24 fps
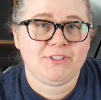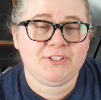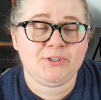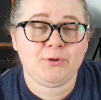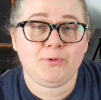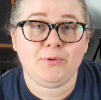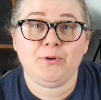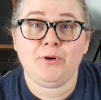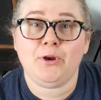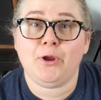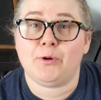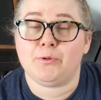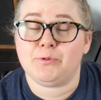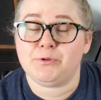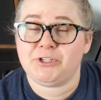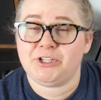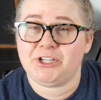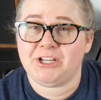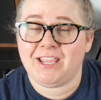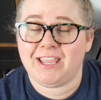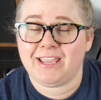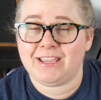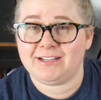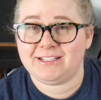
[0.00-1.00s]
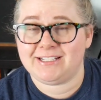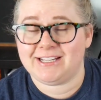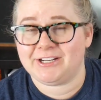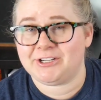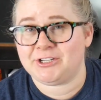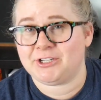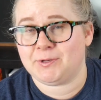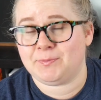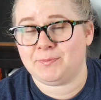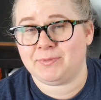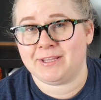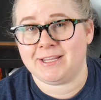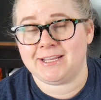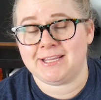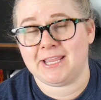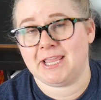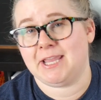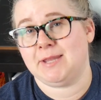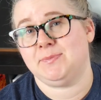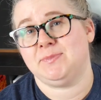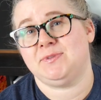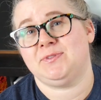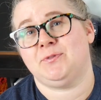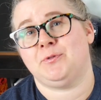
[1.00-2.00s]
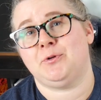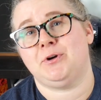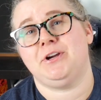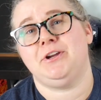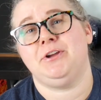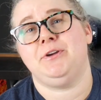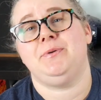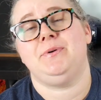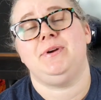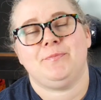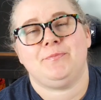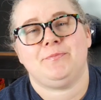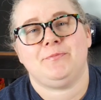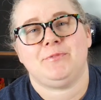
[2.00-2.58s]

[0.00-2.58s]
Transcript: So no, she can't actually play games for you,